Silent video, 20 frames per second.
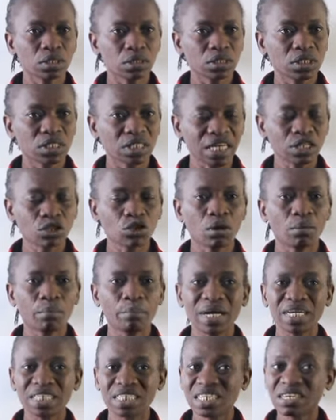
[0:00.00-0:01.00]
Setom.
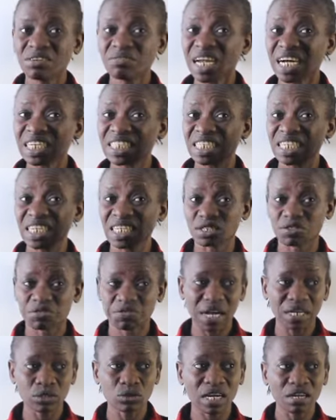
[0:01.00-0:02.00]
But if that thing is
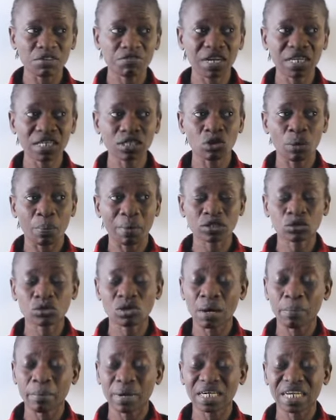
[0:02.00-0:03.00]
far, you are referring to a
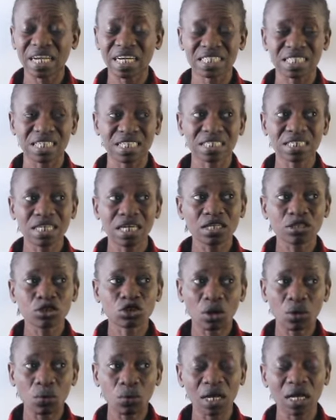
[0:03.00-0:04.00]
particular man that is
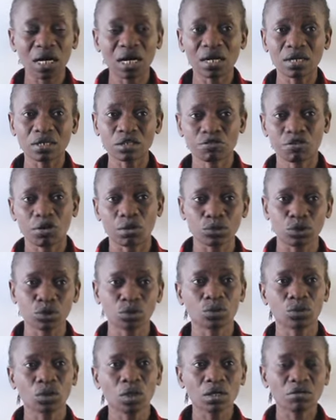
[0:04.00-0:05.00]
somewhere else from
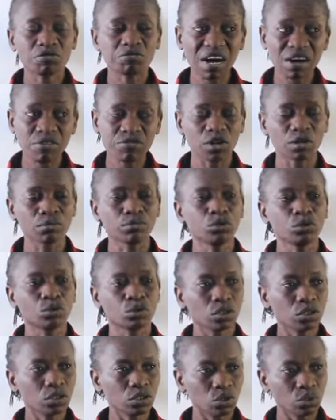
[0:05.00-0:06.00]
you, far from
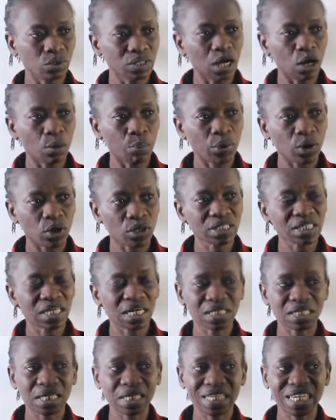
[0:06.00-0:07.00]
you, you will now point
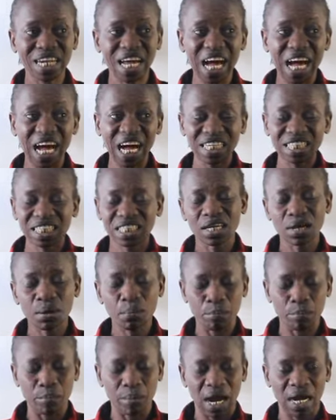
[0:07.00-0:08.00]
and say that
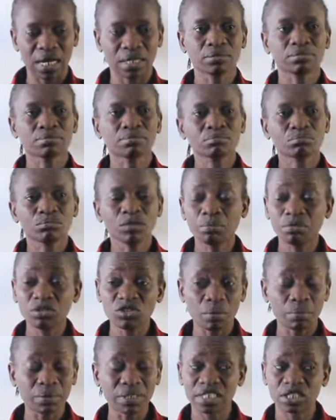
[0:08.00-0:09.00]
man. Maybe
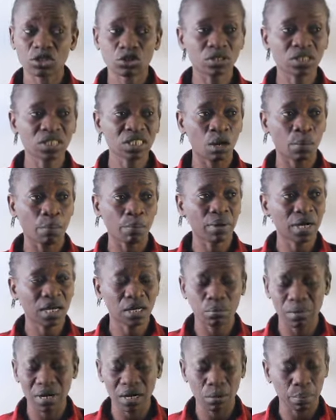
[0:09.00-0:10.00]
you have been discussing
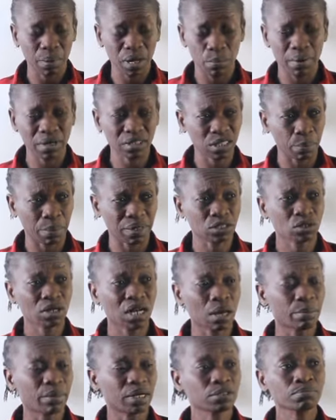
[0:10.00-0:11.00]
about a
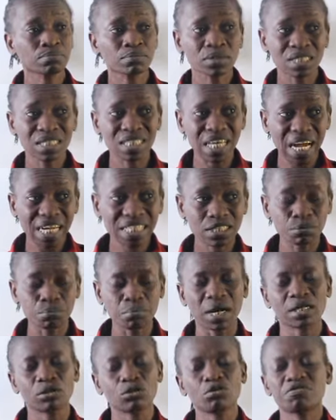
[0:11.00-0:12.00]
particular man, that
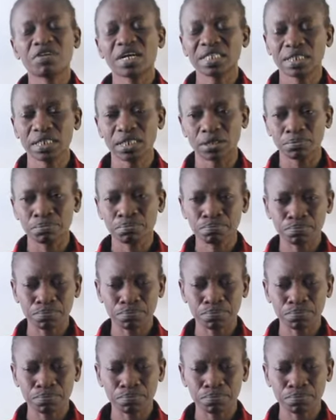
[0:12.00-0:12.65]
man over there.